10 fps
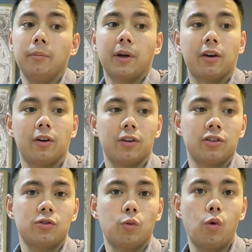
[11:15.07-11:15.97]

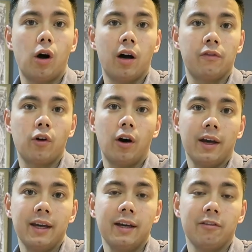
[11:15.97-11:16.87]
because what I've got
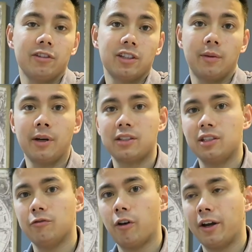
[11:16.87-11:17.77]
here is I'm
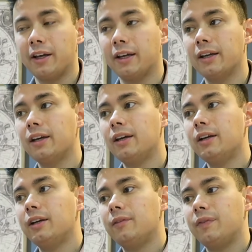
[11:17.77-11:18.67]
actually running.
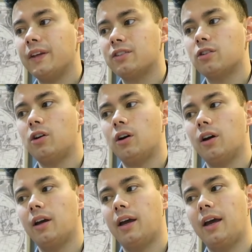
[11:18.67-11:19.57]
It's
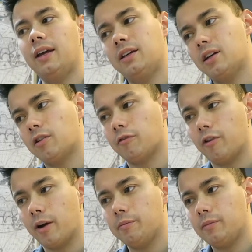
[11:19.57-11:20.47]
got 8 gig of
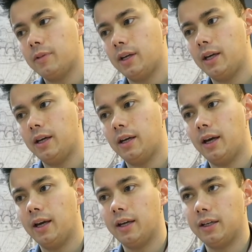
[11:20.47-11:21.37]
RAM here,
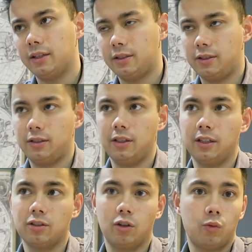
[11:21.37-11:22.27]
and
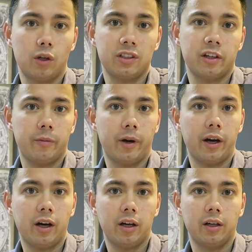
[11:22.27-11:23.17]
it's got a 1
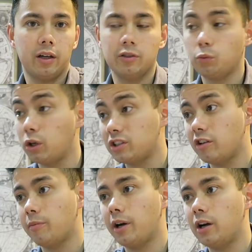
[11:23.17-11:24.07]
terabyte
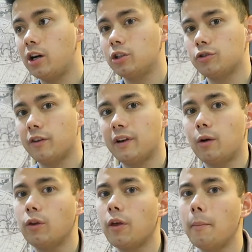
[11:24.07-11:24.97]
hard drive.
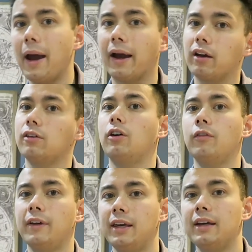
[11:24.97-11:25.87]
Now on the Mac
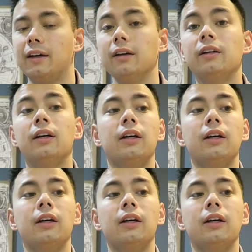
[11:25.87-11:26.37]
over here,